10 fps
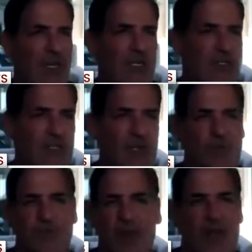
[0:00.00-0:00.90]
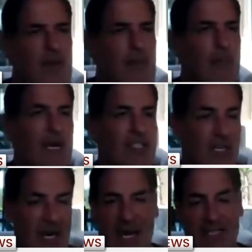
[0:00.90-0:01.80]
So, but
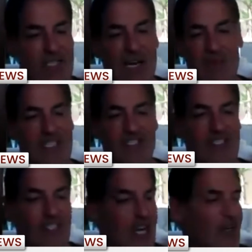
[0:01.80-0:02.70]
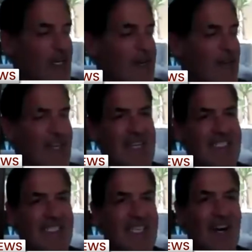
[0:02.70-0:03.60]
I can talk generally about the
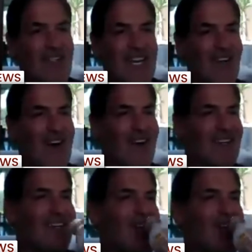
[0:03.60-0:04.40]
SEC all day long.